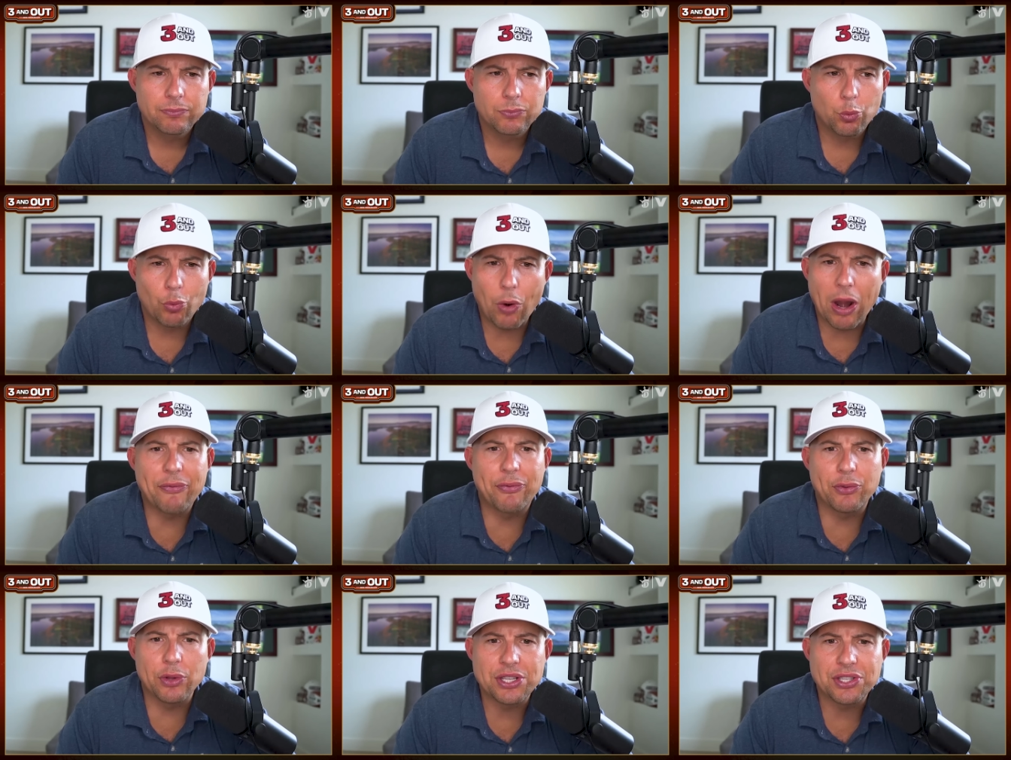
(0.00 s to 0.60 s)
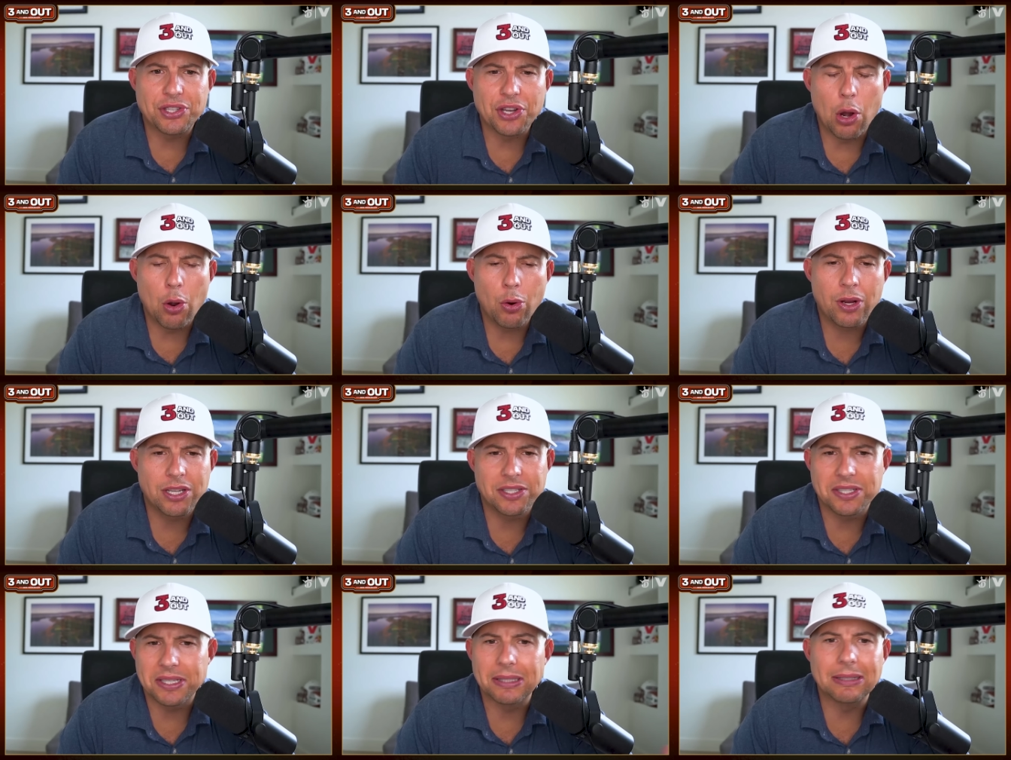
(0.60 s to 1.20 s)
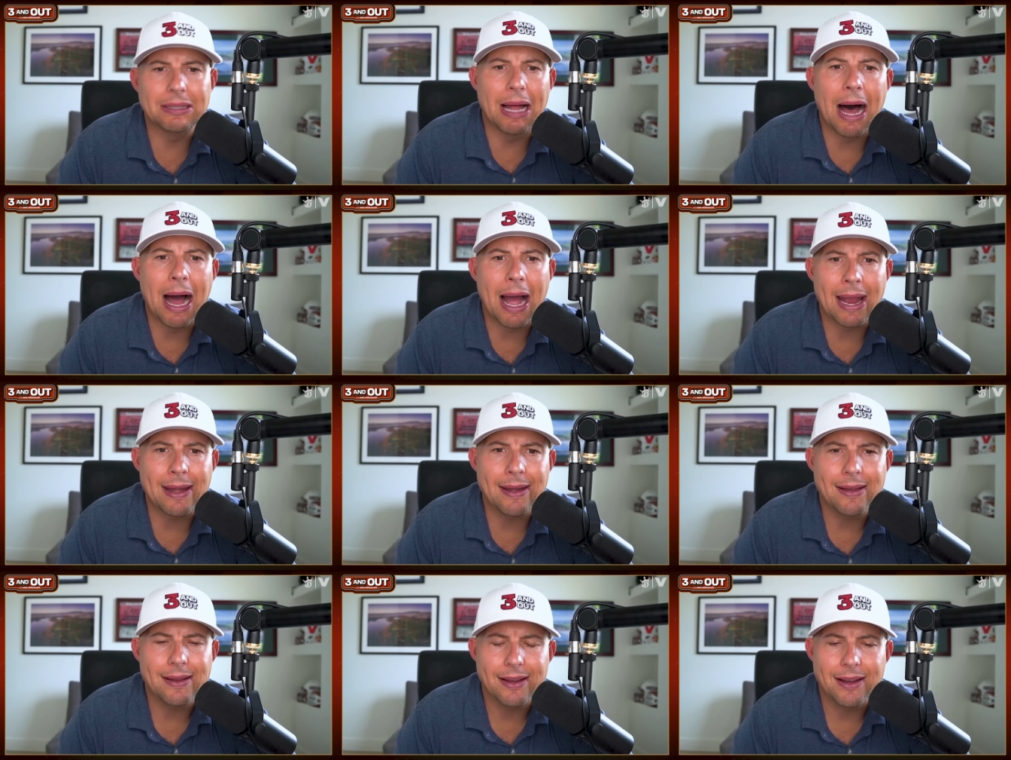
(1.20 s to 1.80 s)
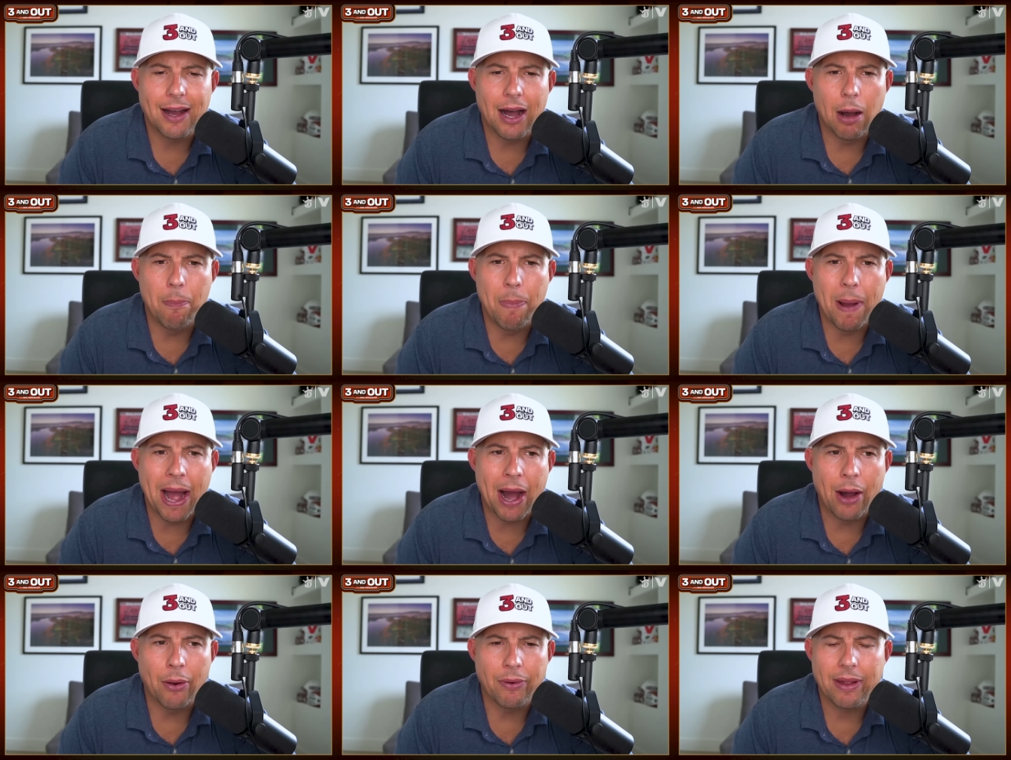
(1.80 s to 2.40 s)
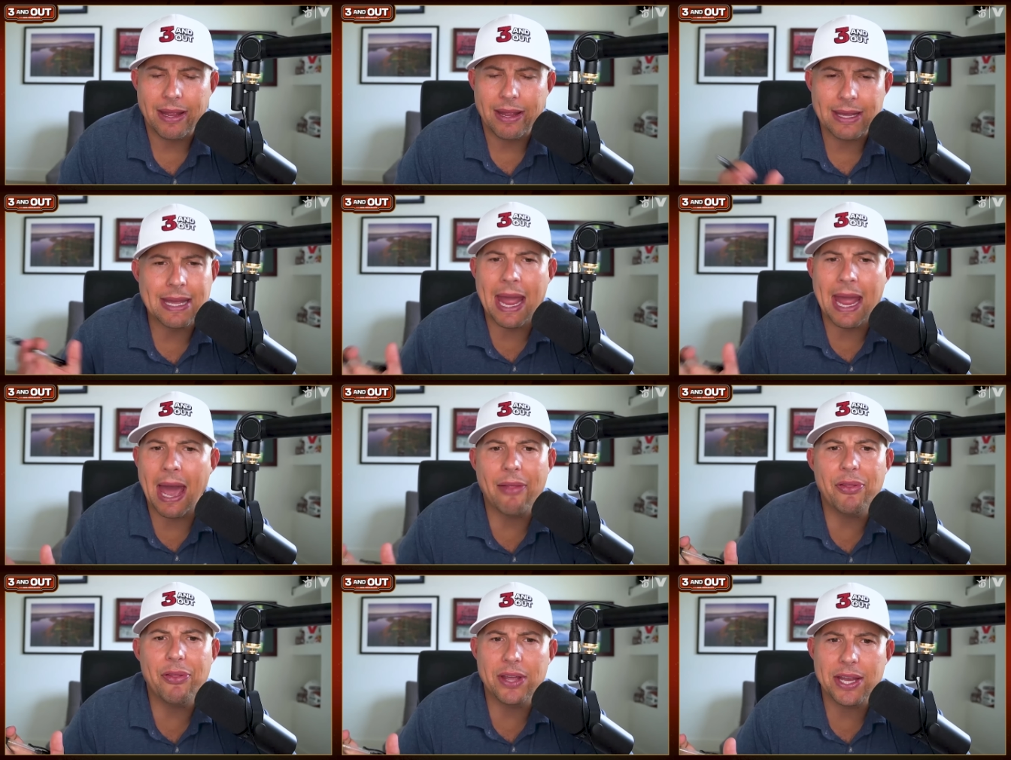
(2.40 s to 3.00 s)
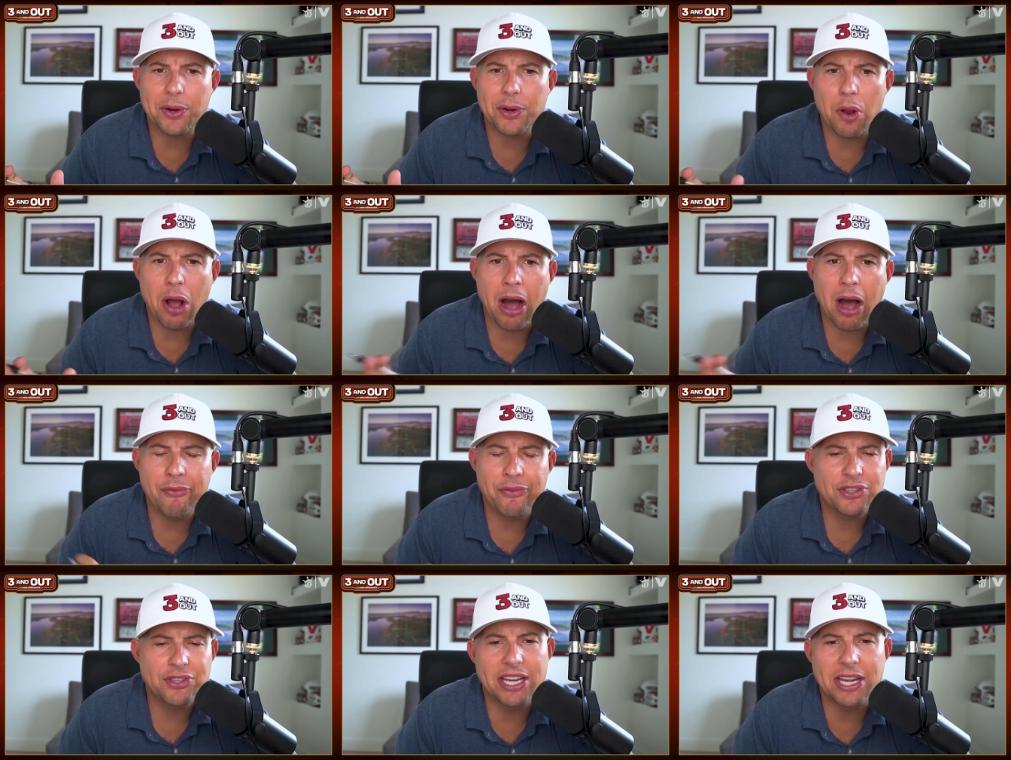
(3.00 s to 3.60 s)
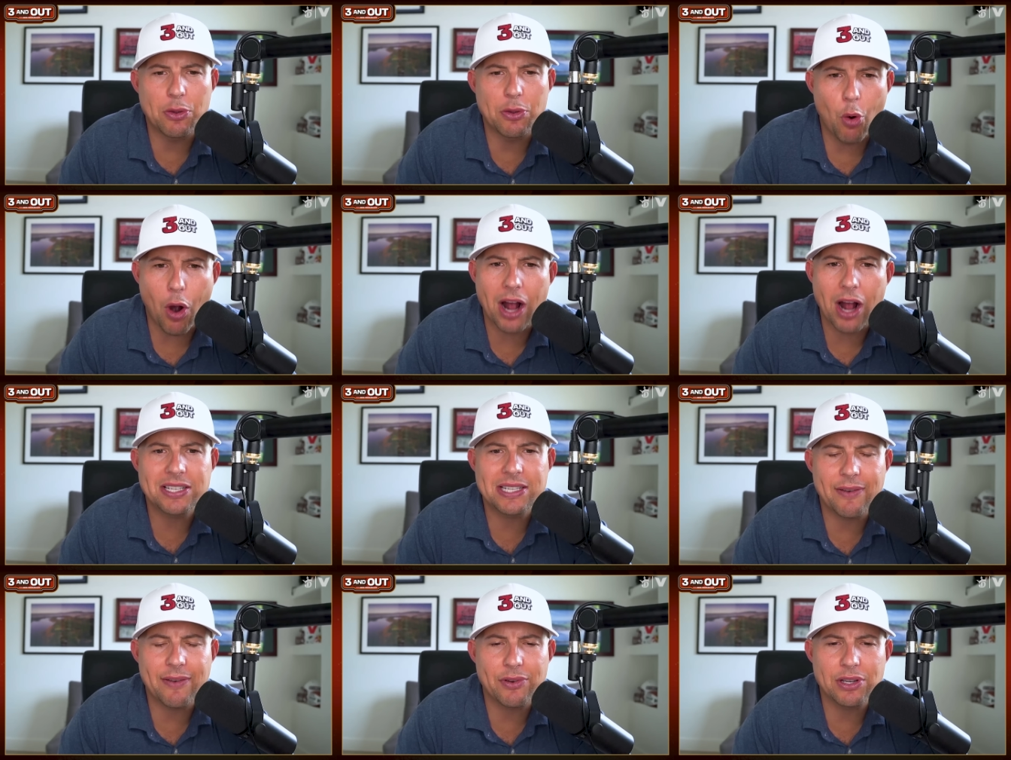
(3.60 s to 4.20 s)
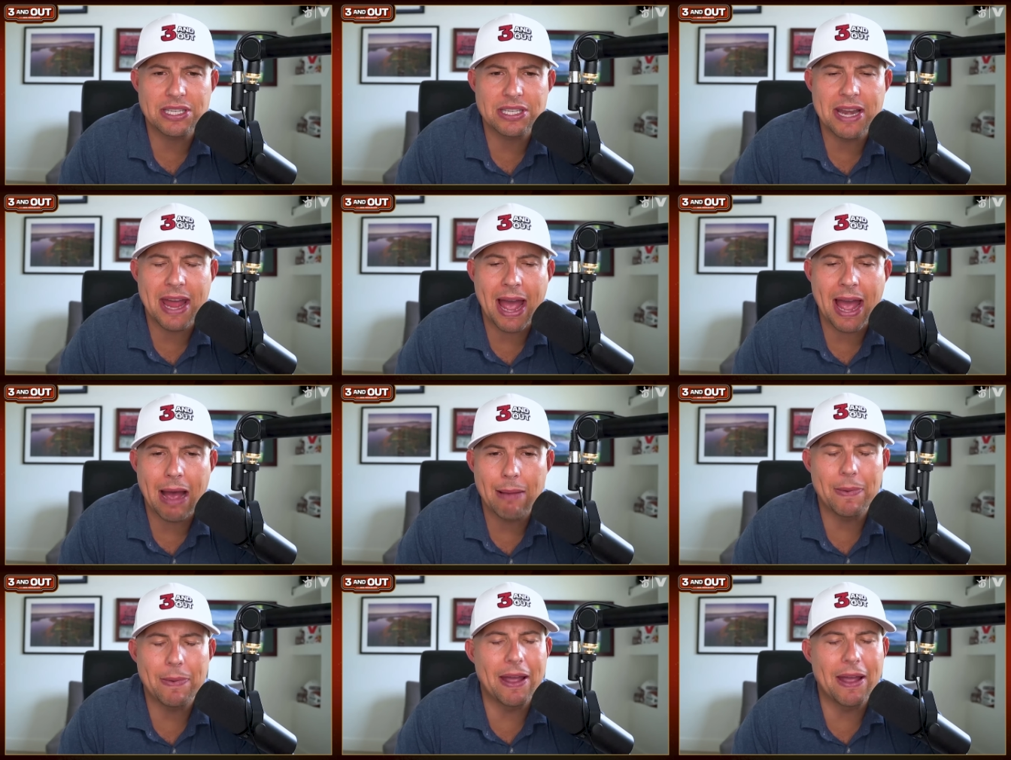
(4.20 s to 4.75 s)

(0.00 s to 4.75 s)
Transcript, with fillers: rightfully so, because he lied about he had the year off, said he watched every snap,